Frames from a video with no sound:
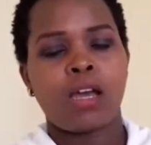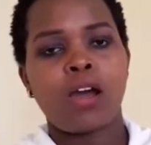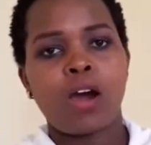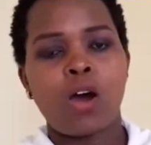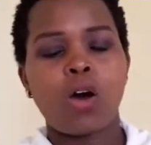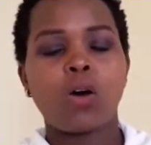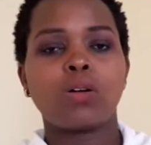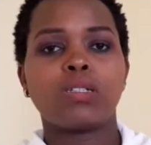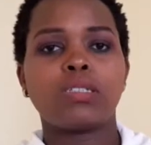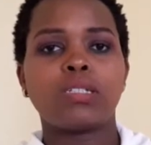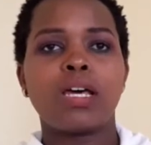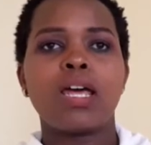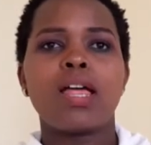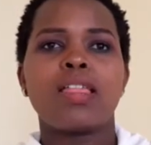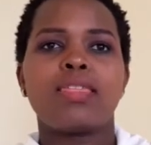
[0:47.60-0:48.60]
hot.
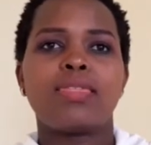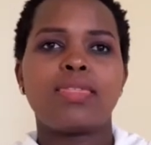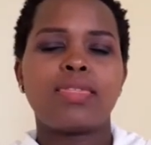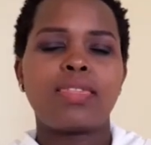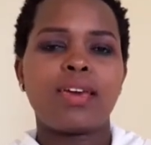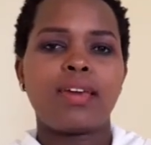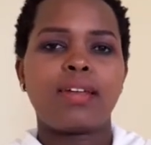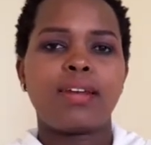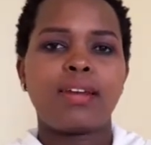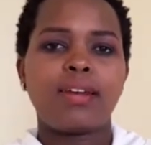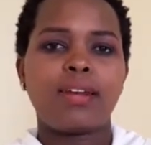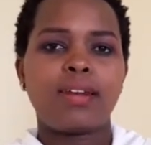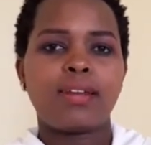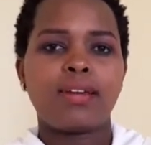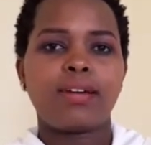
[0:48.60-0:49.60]

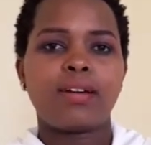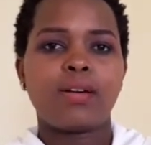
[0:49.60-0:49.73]
Then